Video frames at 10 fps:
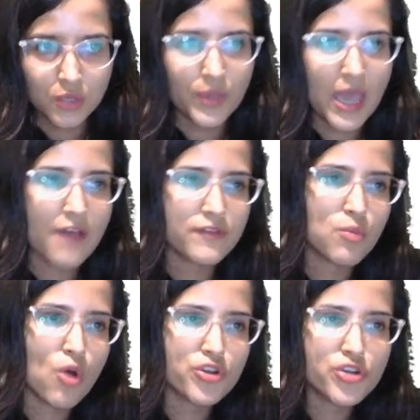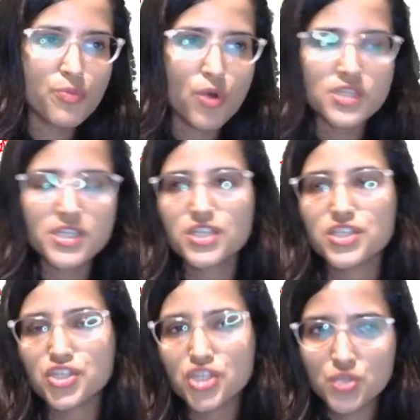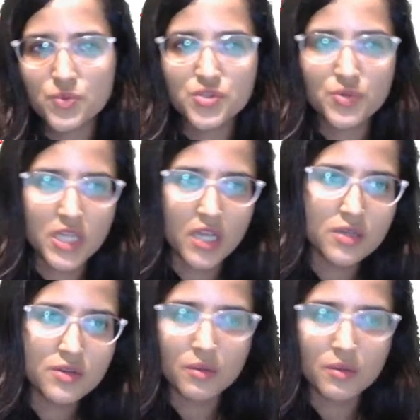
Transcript: We have the monetary policy decisions which were taken